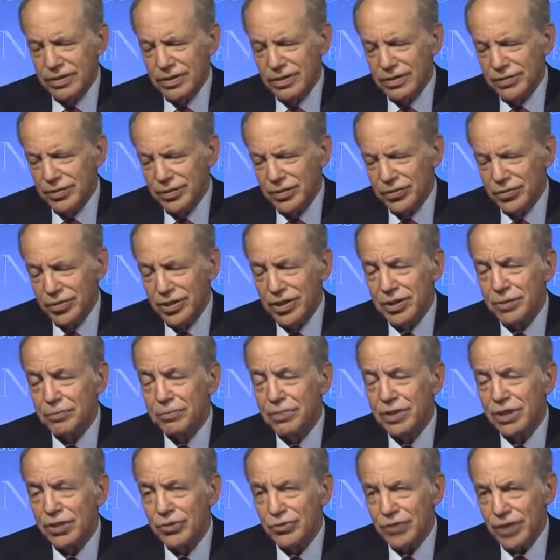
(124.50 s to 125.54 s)
When you say the
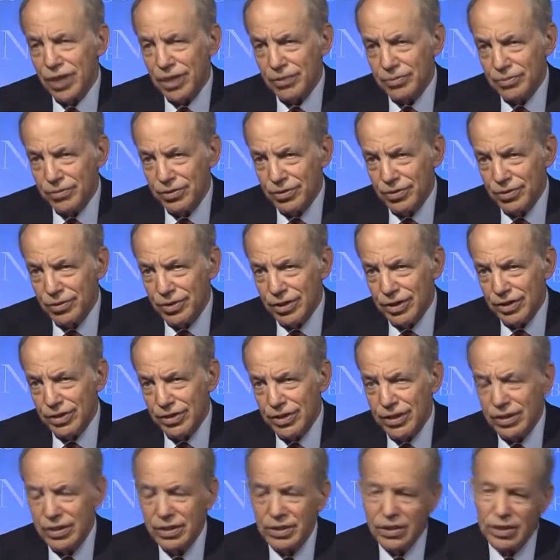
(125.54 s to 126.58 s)
biggest obstacle, I
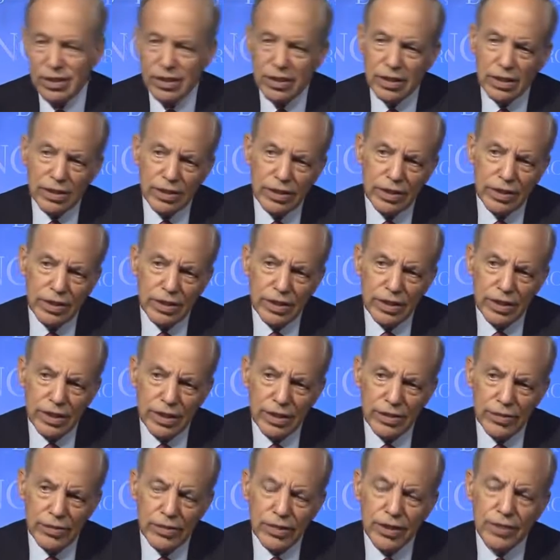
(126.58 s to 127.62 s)
think
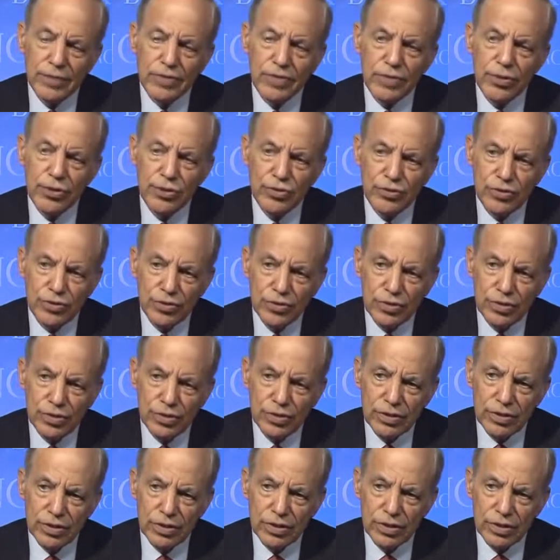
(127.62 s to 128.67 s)
it differs
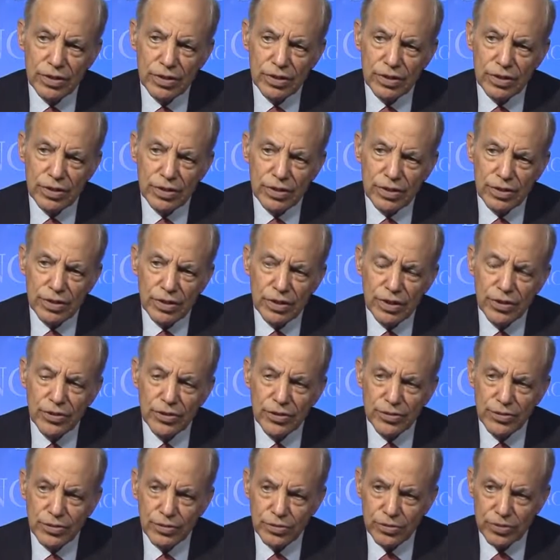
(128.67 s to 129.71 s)
on the
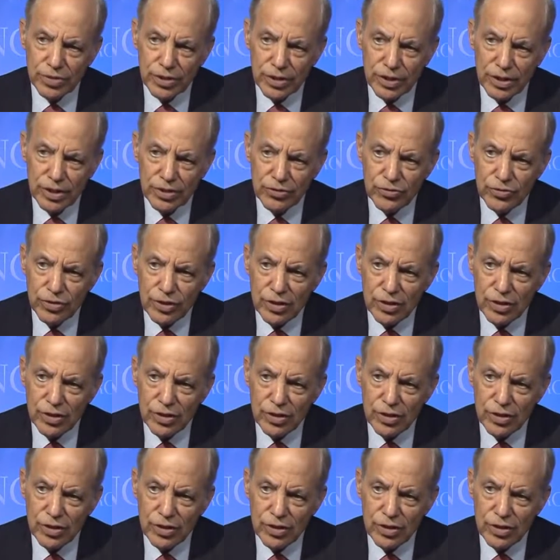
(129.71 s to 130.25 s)
two sides.